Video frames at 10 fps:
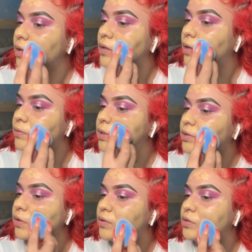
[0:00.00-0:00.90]
I'm just
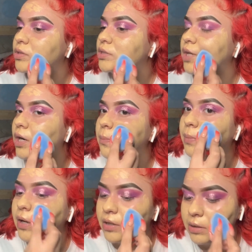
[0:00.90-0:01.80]
going to start
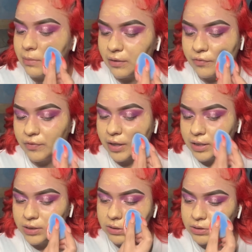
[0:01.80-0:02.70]
pounding my face.